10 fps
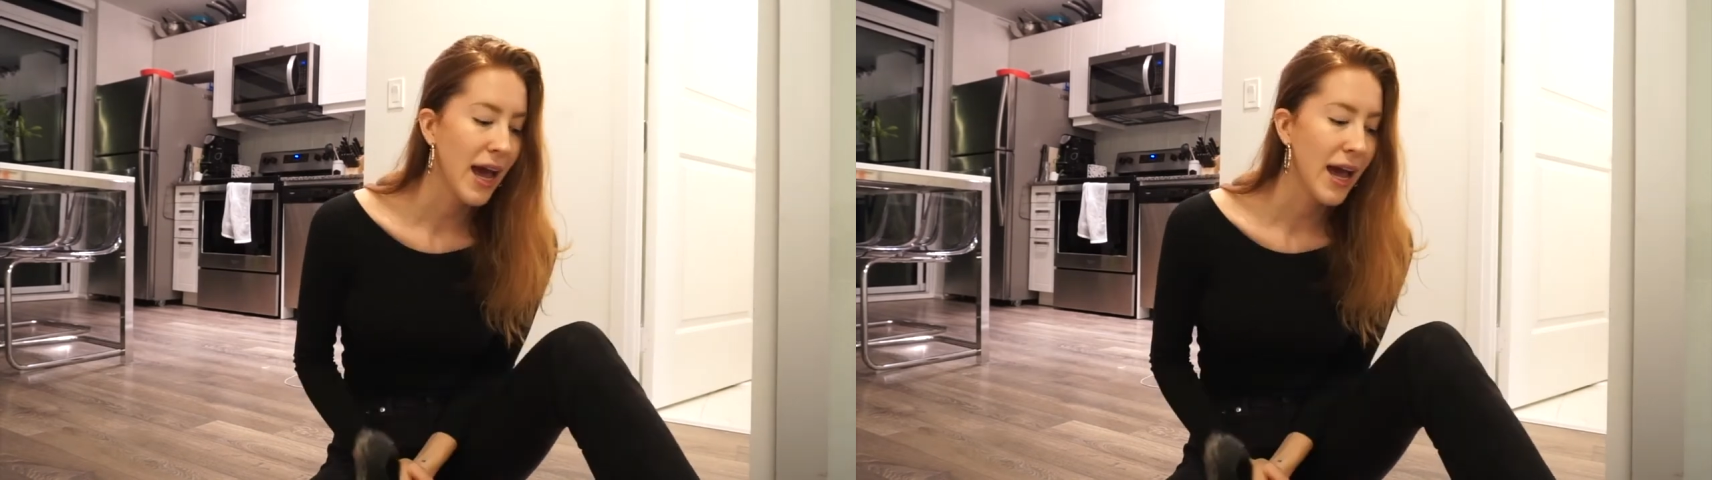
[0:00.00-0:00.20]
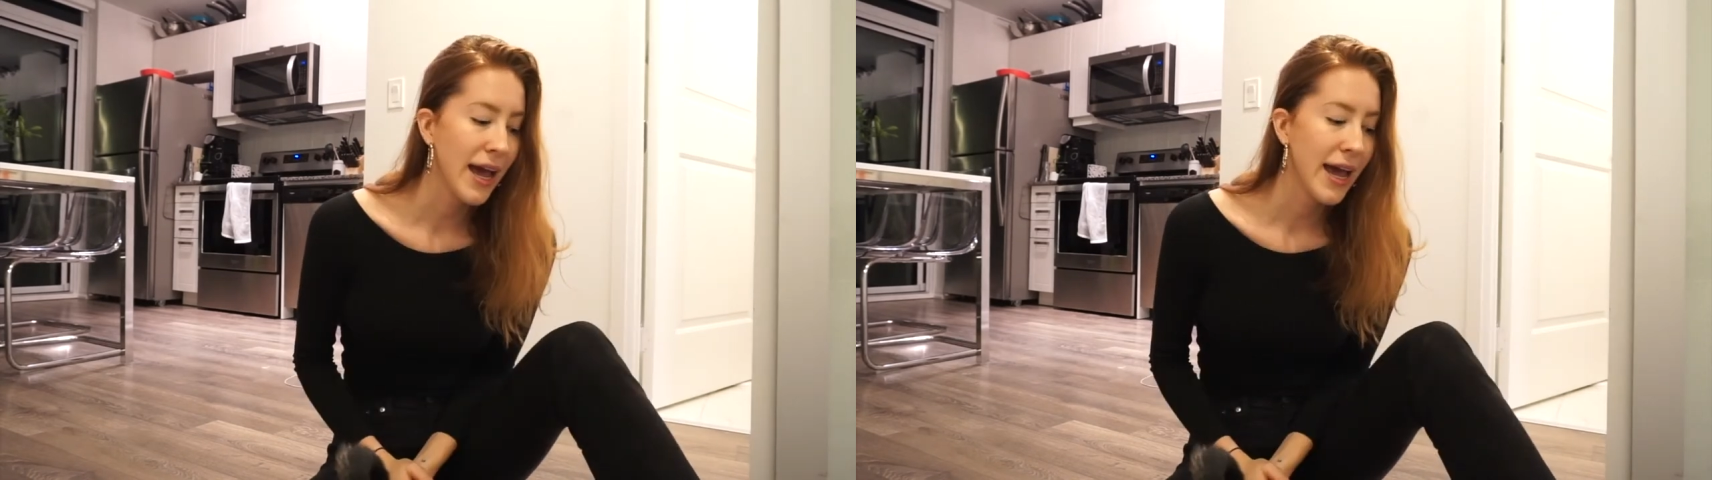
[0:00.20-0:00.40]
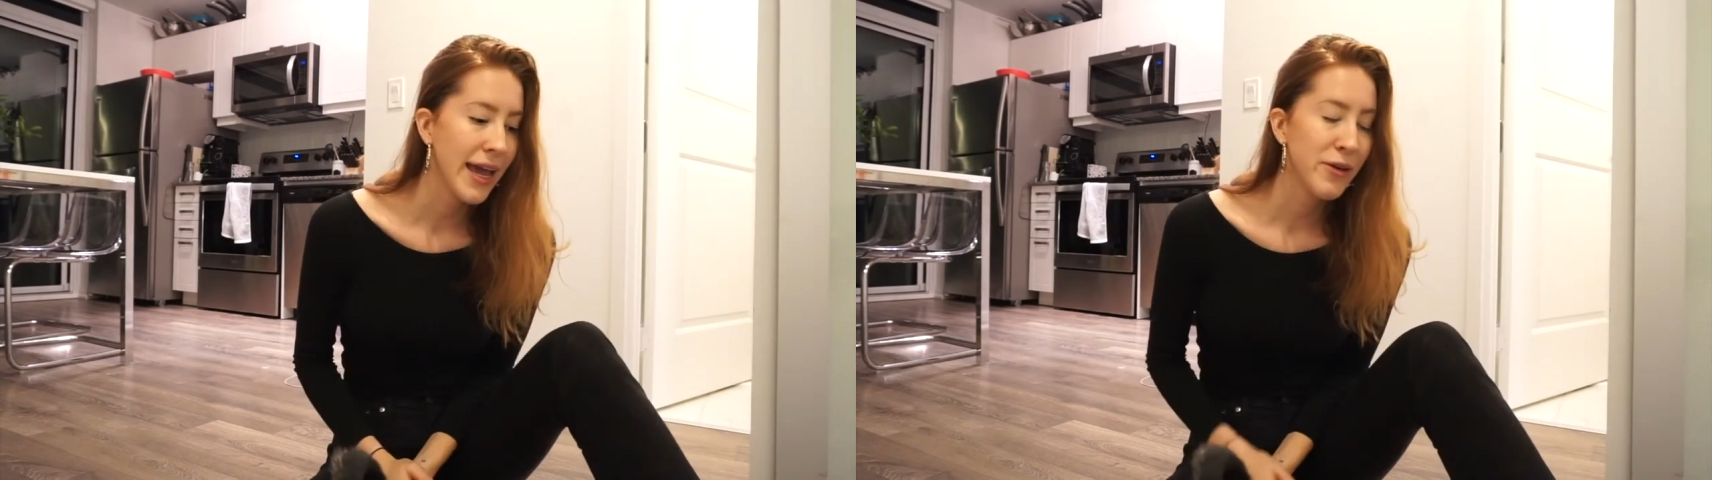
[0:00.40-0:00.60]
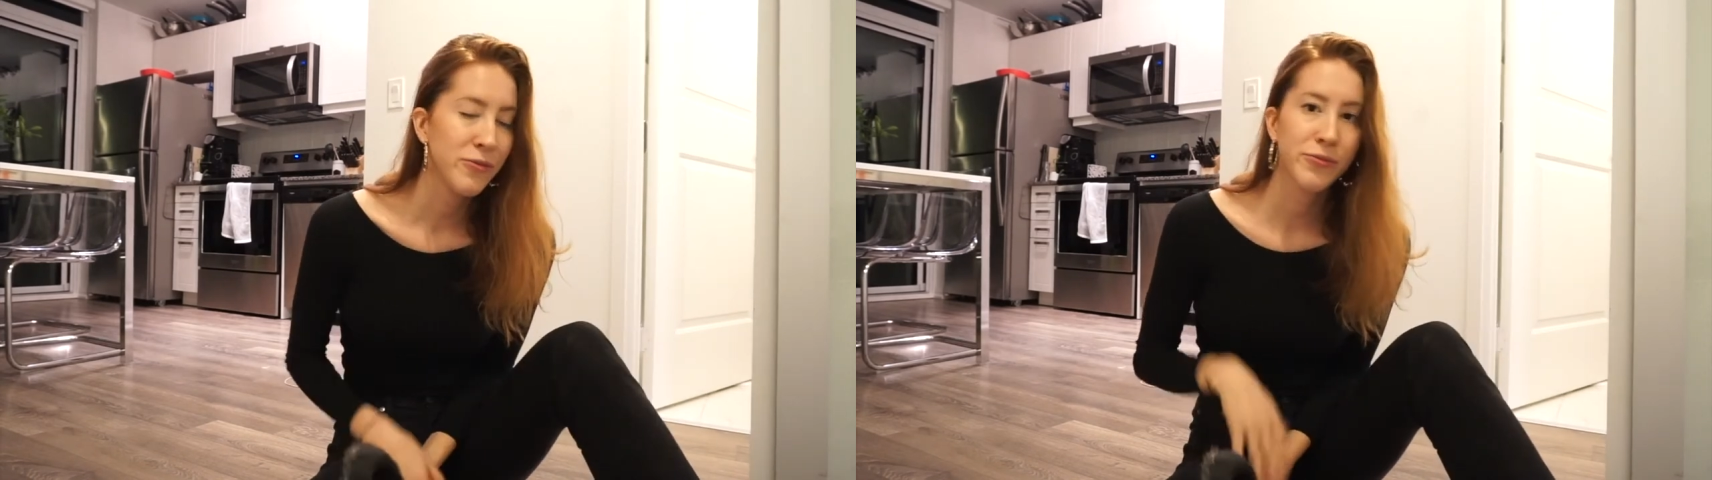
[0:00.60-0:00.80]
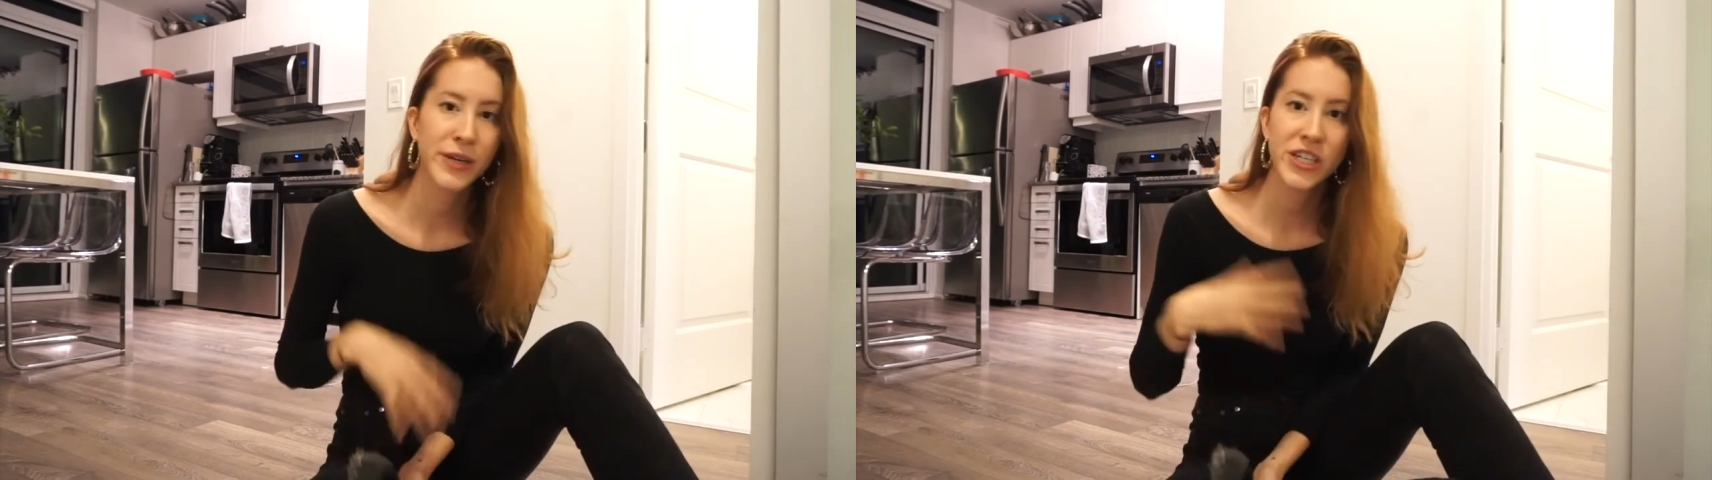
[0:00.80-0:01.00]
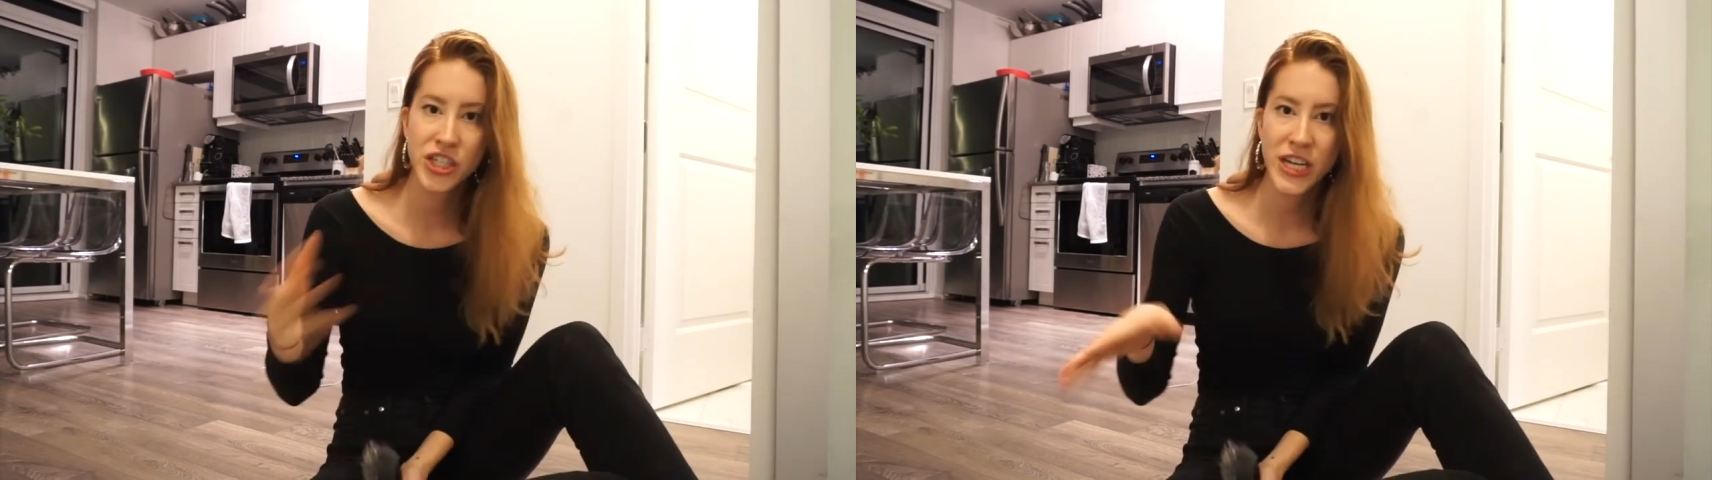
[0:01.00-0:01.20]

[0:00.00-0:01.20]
I reached